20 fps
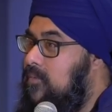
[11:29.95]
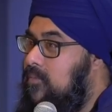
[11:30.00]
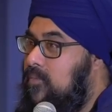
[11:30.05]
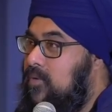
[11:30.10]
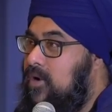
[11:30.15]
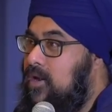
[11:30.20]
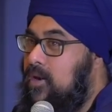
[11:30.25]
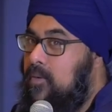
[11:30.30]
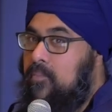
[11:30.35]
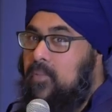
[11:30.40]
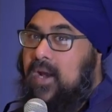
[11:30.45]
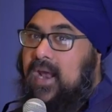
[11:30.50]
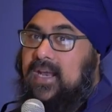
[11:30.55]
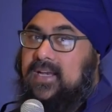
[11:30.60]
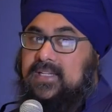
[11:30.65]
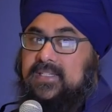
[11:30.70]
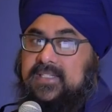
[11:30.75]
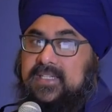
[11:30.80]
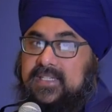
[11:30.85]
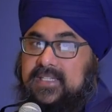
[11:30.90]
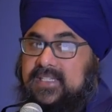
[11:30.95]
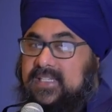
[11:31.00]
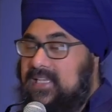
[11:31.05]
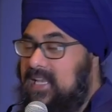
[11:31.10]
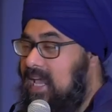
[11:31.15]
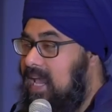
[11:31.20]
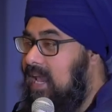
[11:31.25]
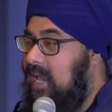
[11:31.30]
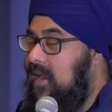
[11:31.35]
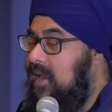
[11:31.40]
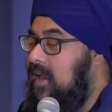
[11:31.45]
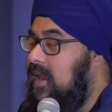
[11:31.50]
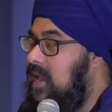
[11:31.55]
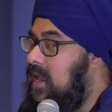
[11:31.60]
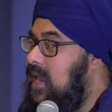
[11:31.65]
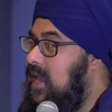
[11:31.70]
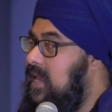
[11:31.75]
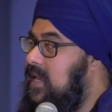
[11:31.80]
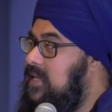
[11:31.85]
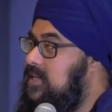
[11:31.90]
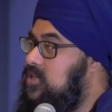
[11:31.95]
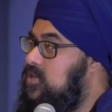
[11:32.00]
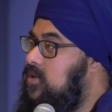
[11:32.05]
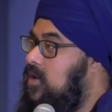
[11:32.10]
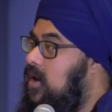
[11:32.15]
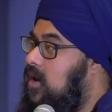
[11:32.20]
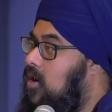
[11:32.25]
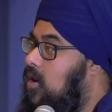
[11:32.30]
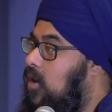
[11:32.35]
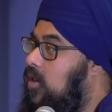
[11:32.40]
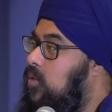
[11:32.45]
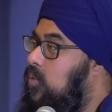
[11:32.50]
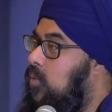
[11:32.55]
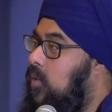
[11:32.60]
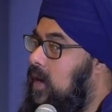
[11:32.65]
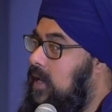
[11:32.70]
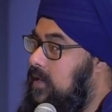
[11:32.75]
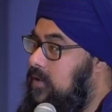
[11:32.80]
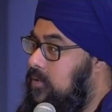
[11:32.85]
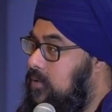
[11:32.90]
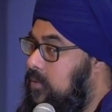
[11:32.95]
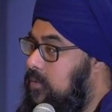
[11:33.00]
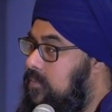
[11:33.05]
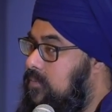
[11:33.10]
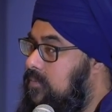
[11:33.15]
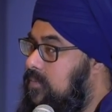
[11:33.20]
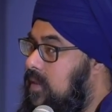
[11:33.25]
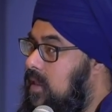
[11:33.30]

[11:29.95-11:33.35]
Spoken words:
and we're going to practice it today, is called Waheguru.